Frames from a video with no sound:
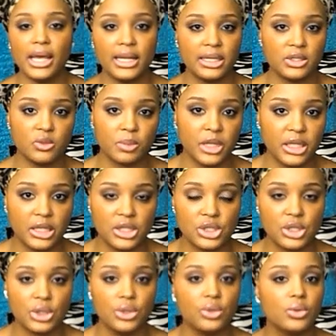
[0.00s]
and explain
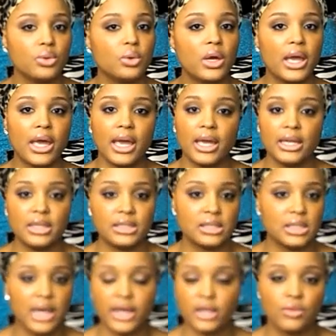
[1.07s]
it to you and
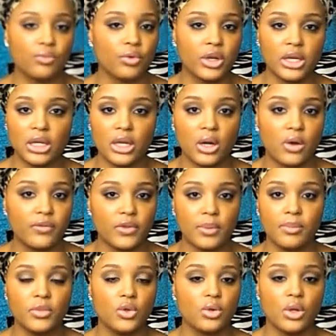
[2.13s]
it's like reading it off
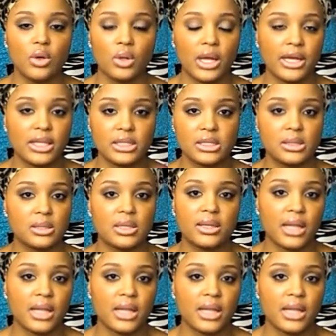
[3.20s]
the you know like it's